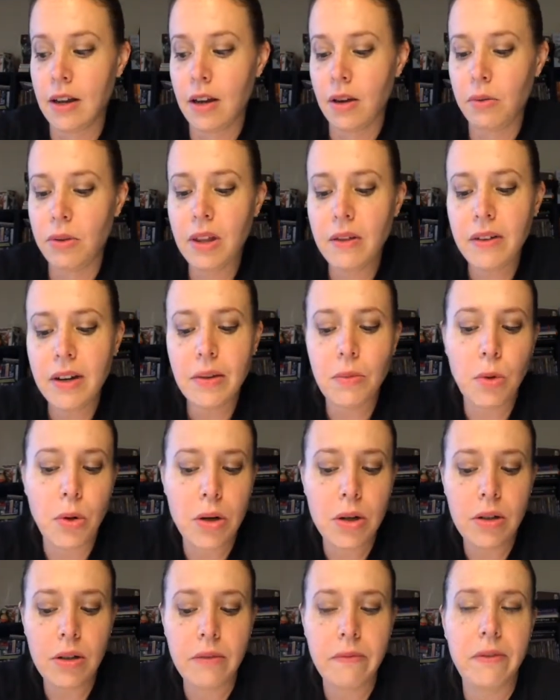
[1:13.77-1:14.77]
We live in a
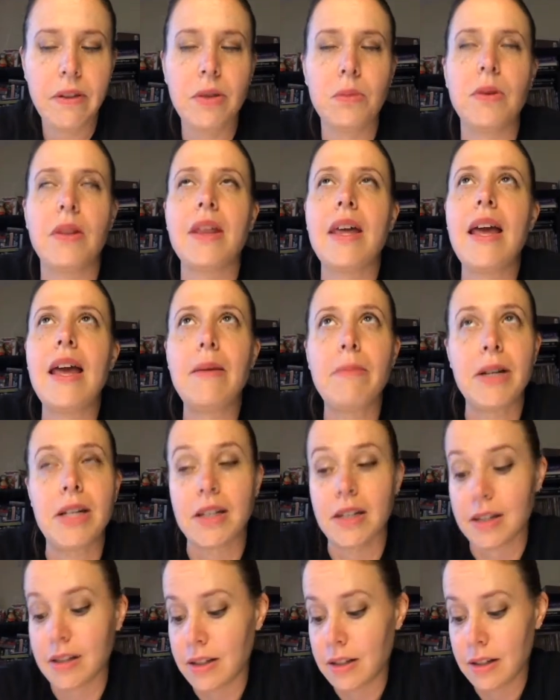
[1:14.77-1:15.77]
world filled with
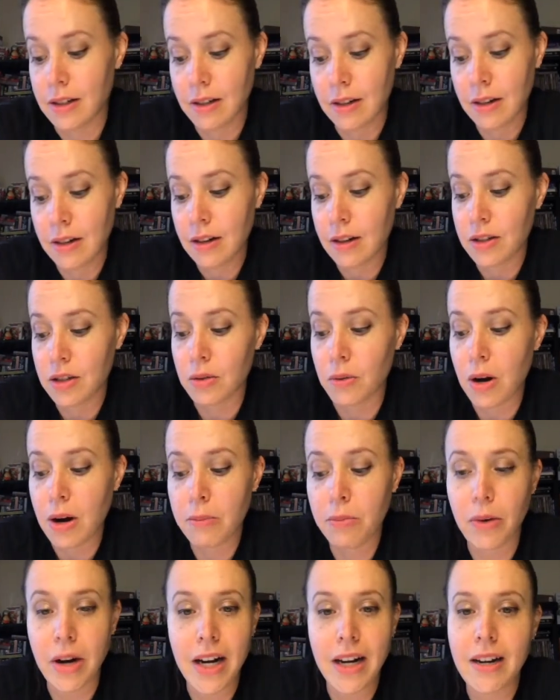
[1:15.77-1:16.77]
images, so our
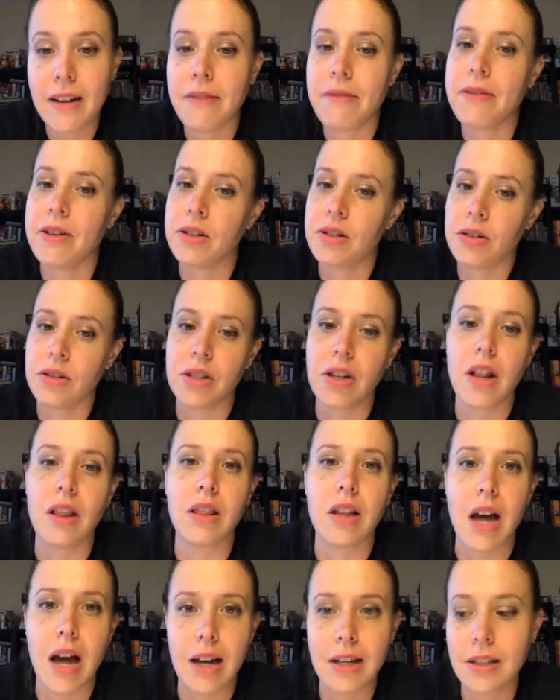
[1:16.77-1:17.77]
brain filters a
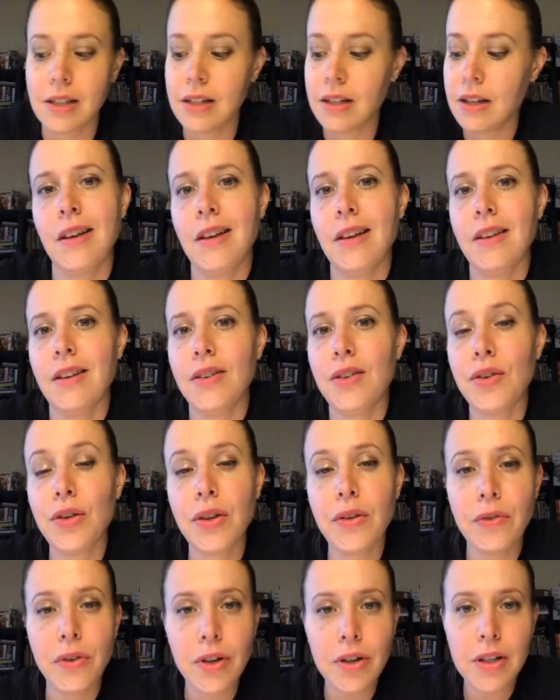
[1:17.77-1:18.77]
lot. So
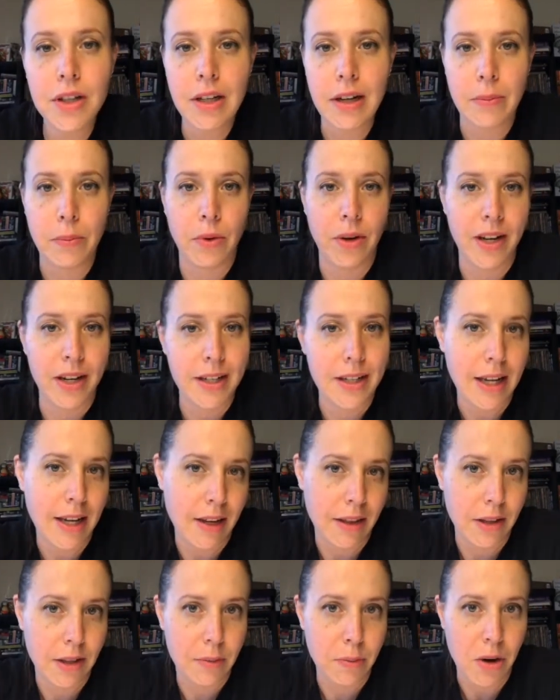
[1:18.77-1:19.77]
the first step we're going to take
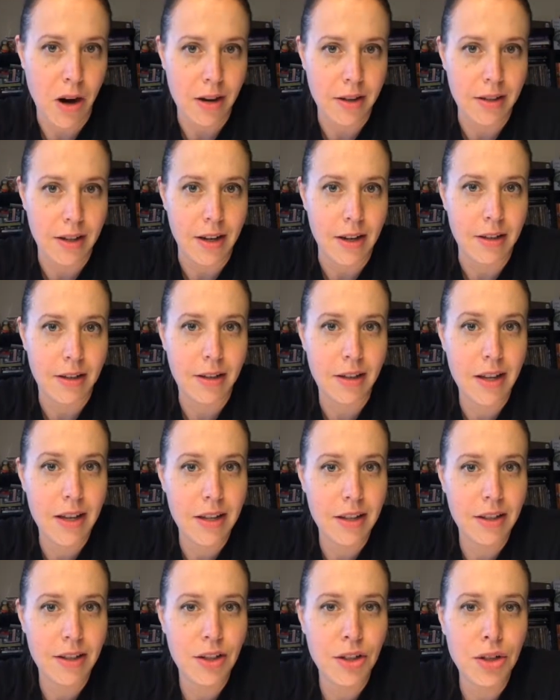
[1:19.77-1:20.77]
in this process
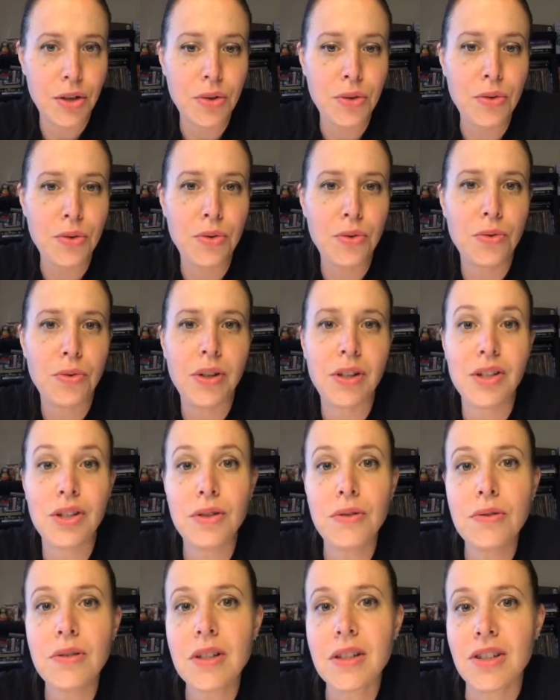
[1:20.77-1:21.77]
is to
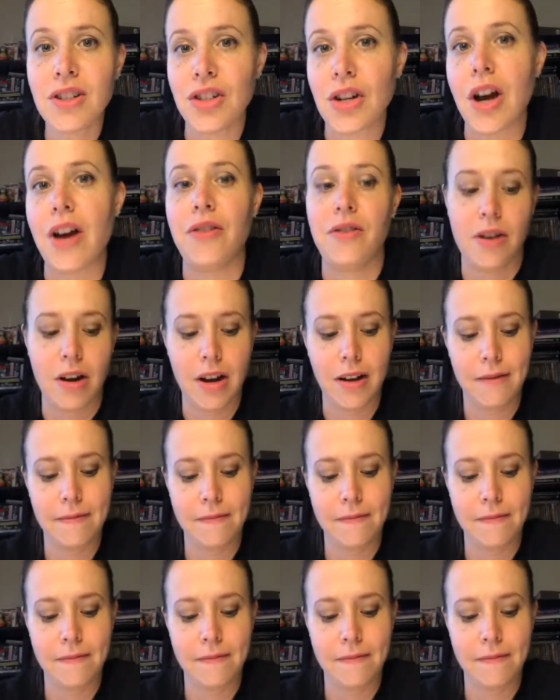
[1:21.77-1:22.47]
choose a genre.